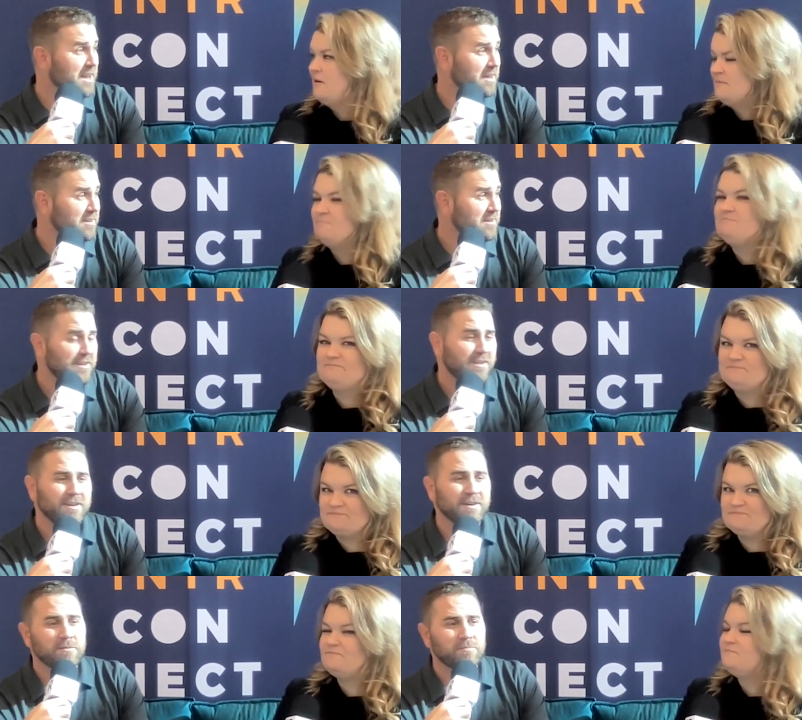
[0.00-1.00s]
Speaker 1: at yep.
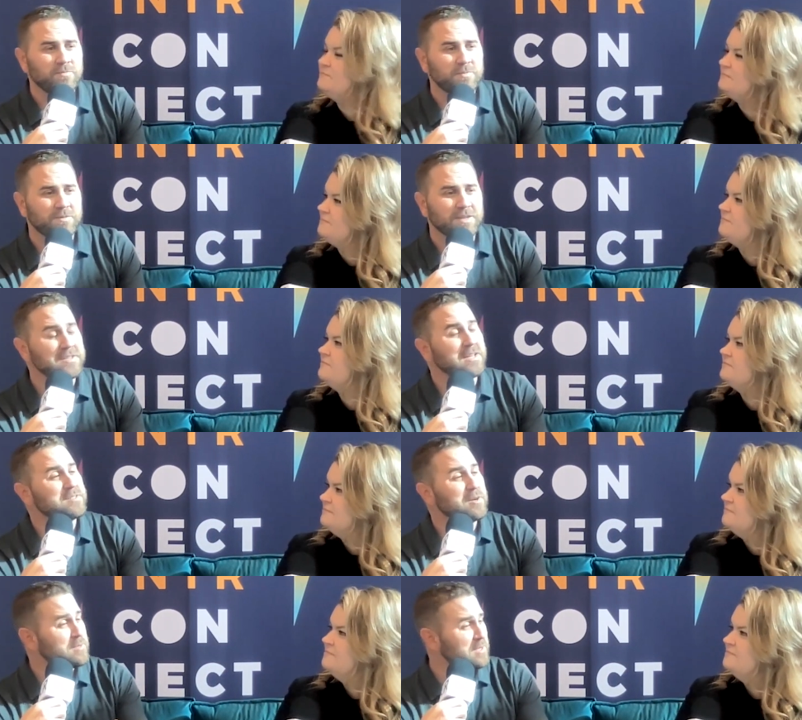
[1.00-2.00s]
it. Um, it takes
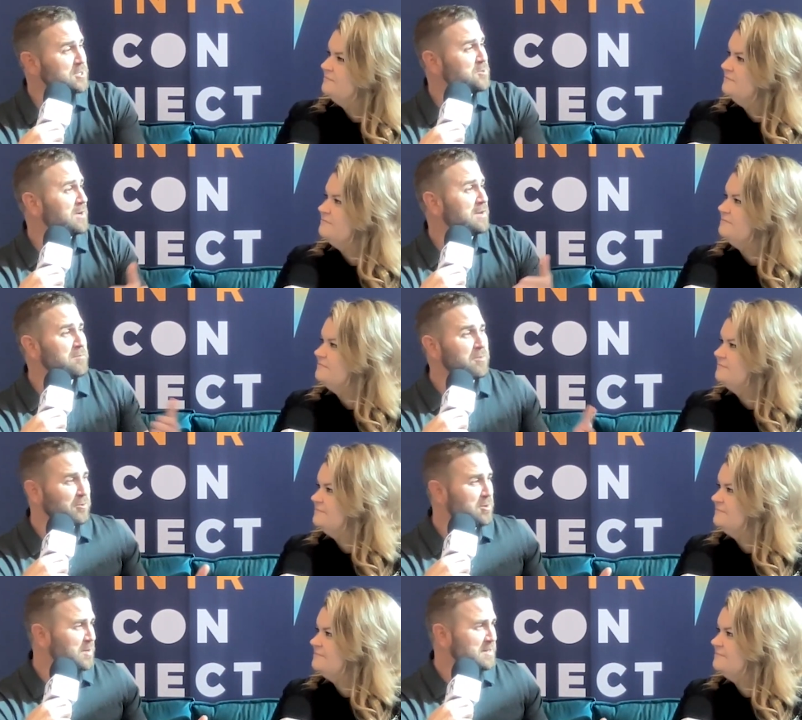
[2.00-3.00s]
their attention away from
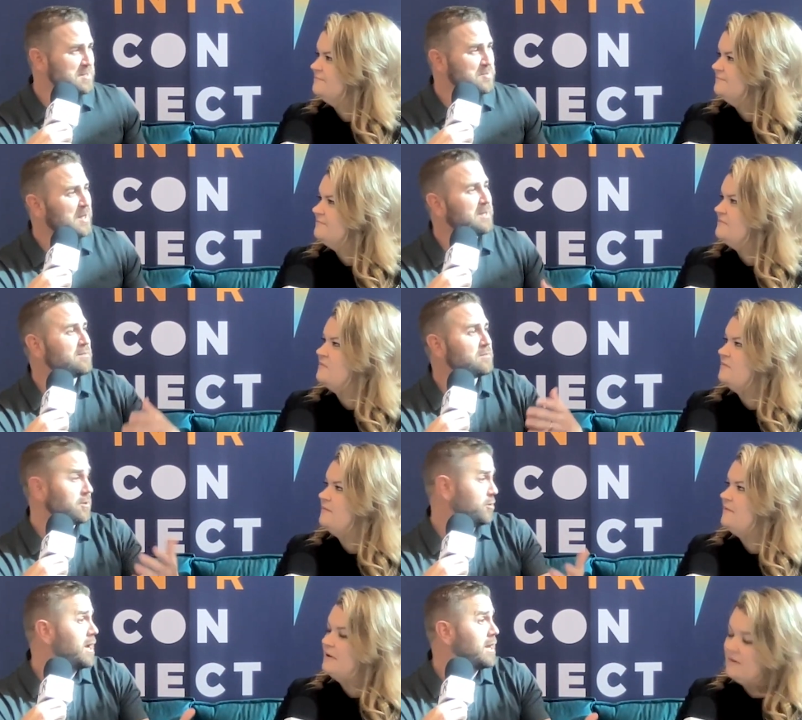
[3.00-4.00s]
growing their business, but
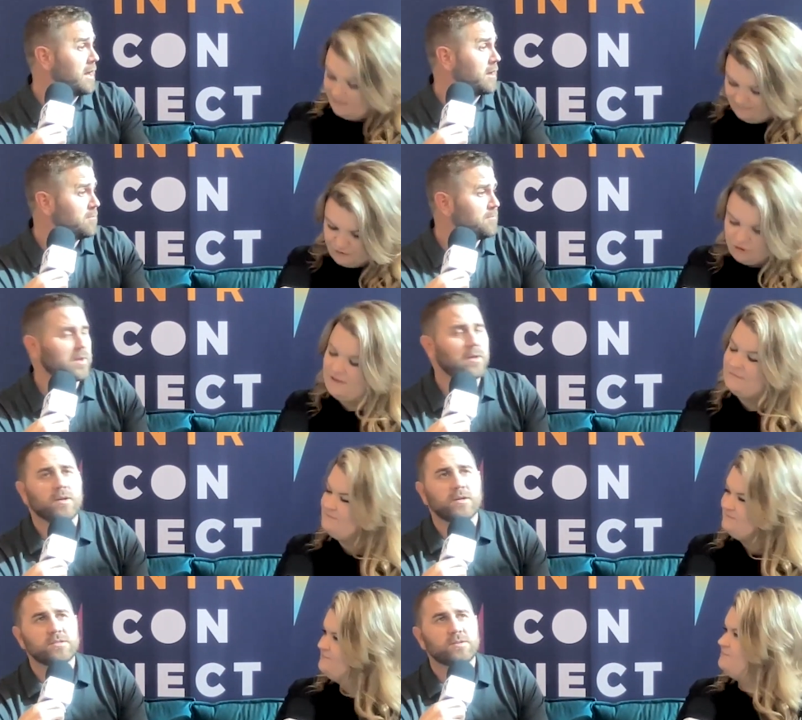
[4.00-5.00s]
they're great at it. Sure.
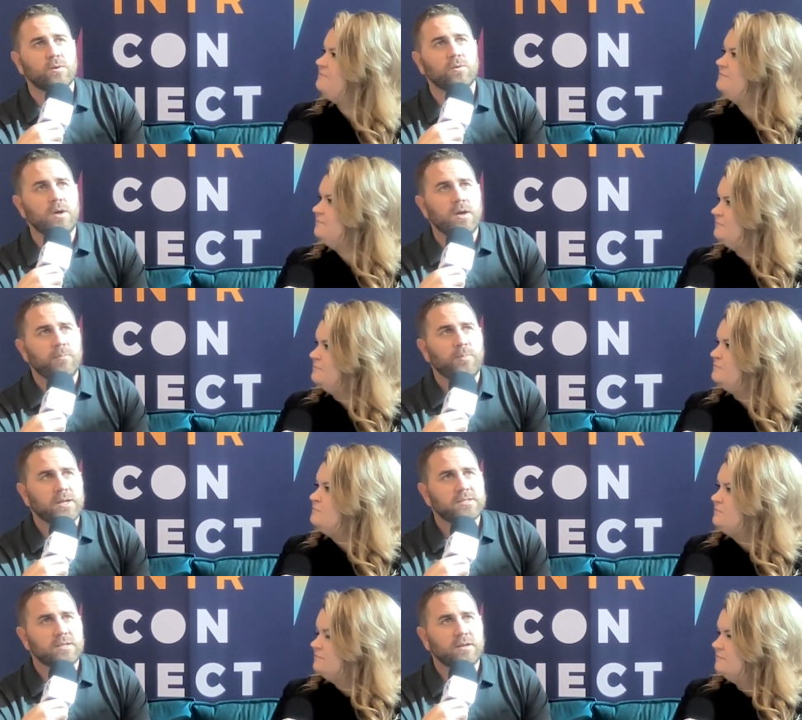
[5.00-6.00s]
So,
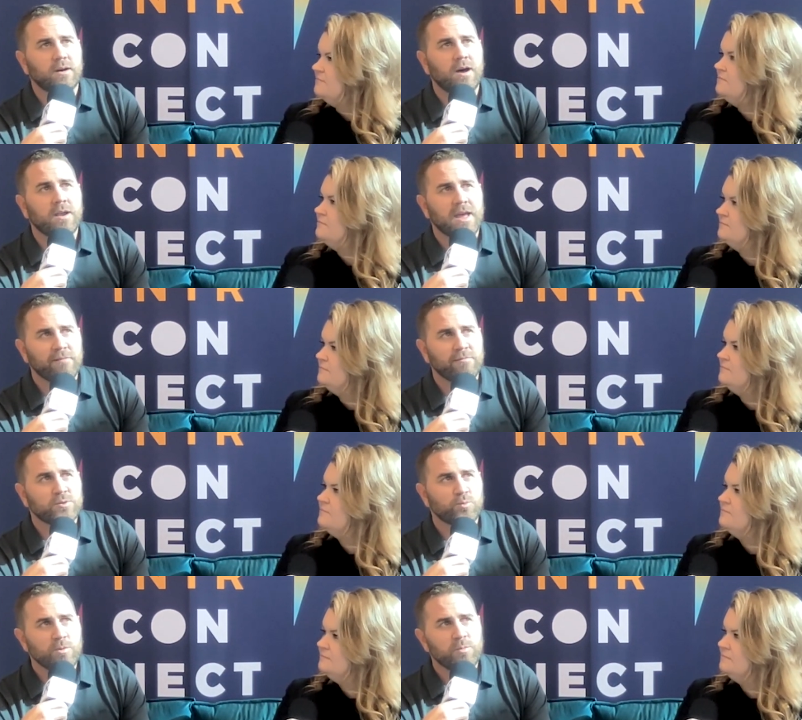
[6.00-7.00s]
but uh, on
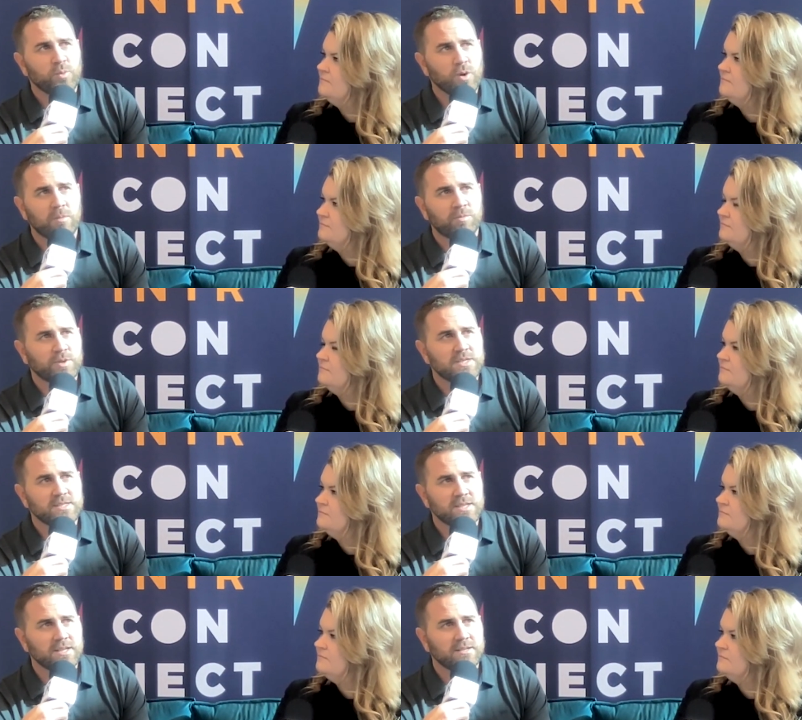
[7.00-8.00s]
average, we would probably
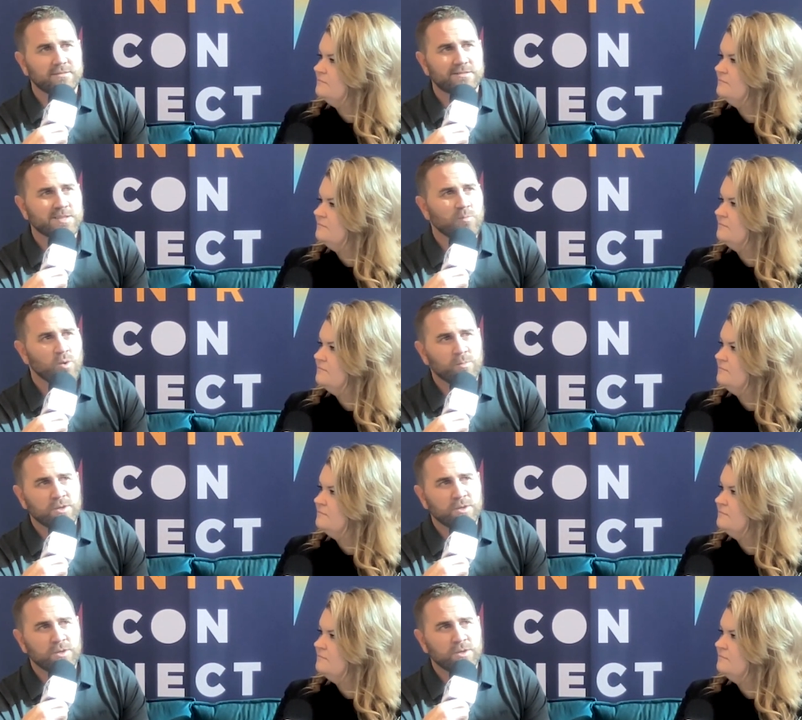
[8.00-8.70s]
see it somewhere